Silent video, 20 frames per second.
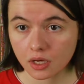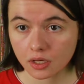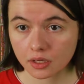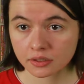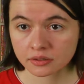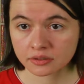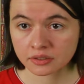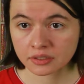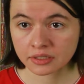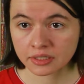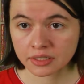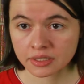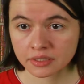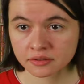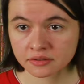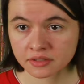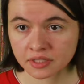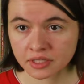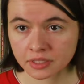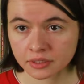On the
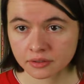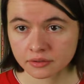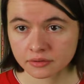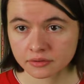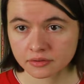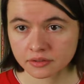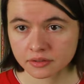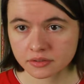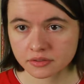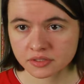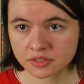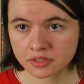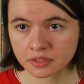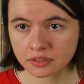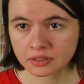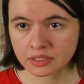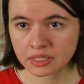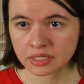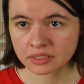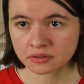landing, there's
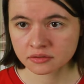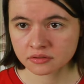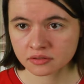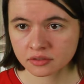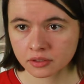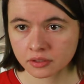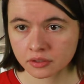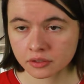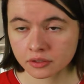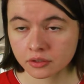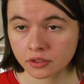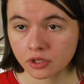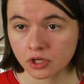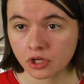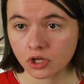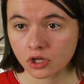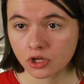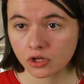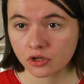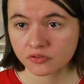an
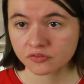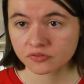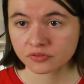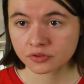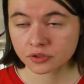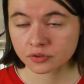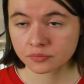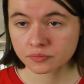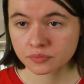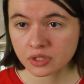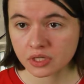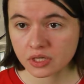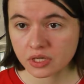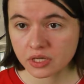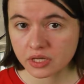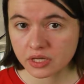antler from